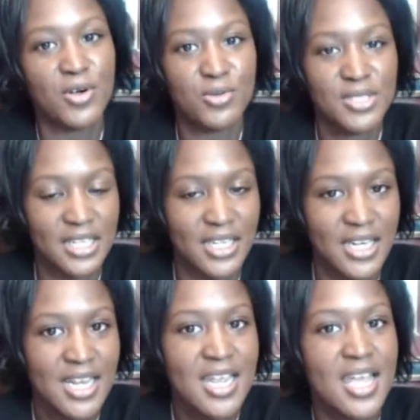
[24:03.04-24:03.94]
Van
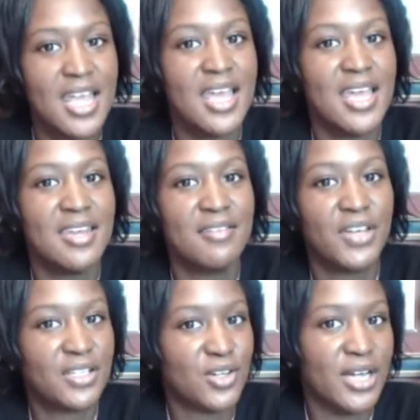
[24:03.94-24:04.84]
Rosen,
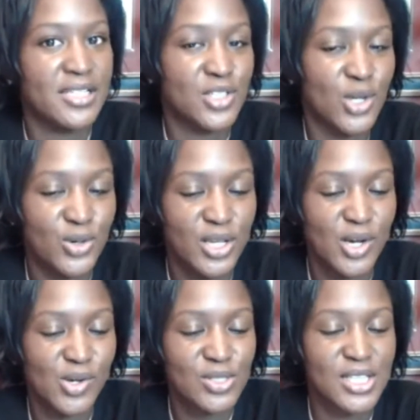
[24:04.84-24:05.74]
Antonio.
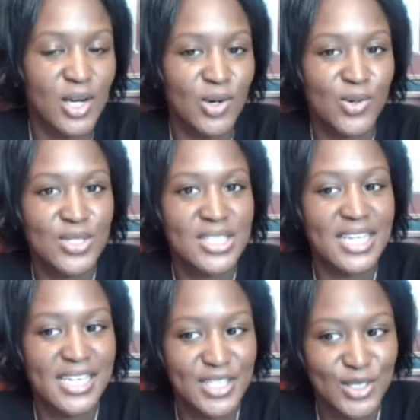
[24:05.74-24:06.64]
So stay
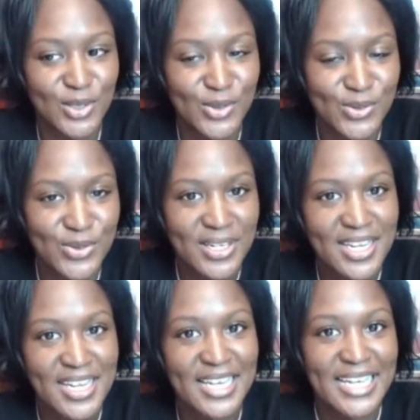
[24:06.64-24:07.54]
tuned,
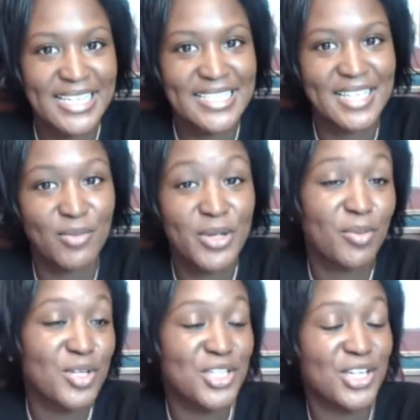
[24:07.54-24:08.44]
and we
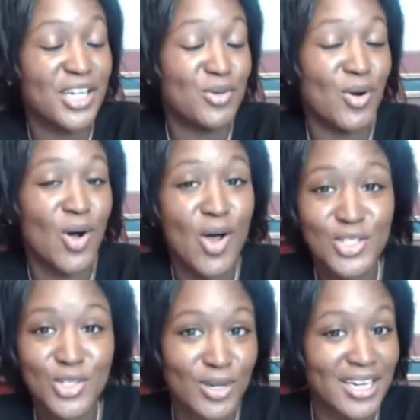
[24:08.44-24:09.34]
appreciate you all
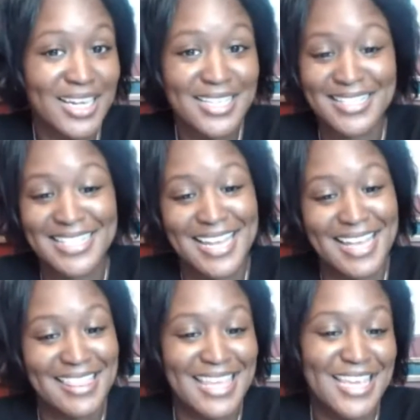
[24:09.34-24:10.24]
joining us
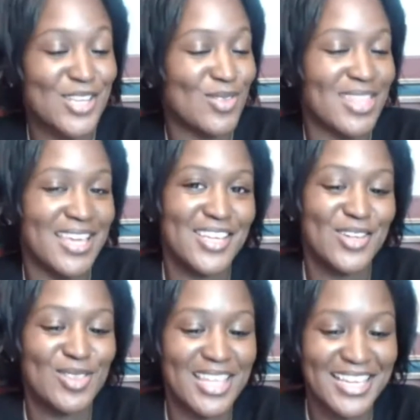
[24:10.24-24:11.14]
tonight.
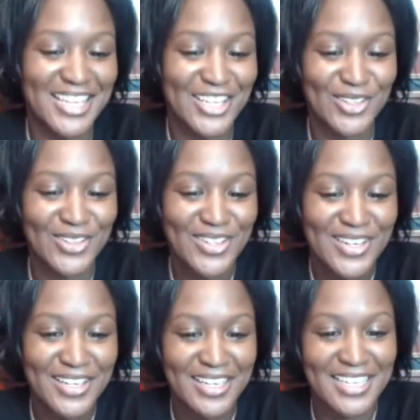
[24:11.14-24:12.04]
Thank you.
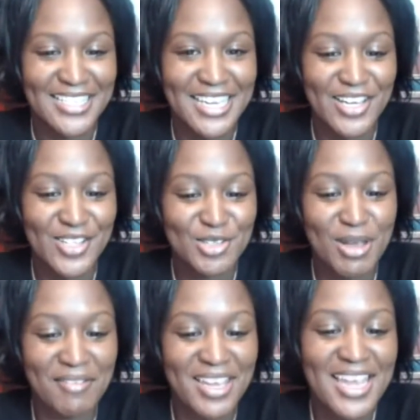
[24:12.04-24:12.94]

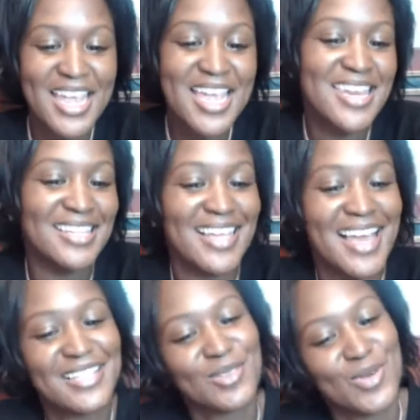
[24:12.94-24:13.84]
Any last
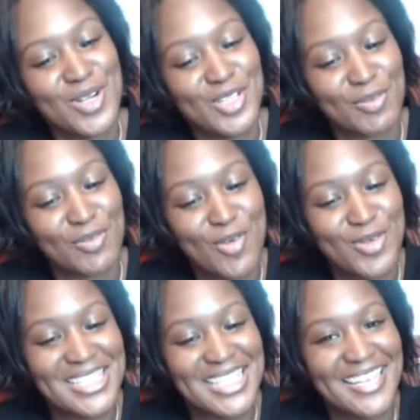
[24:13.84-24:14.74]
words before we
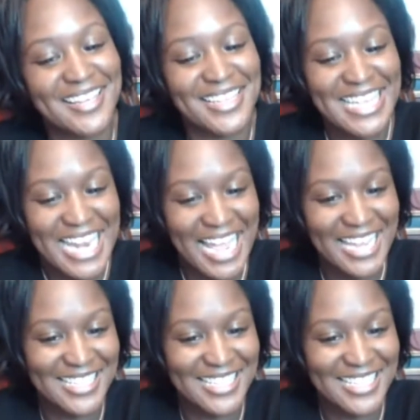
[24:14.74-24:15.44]
say good night?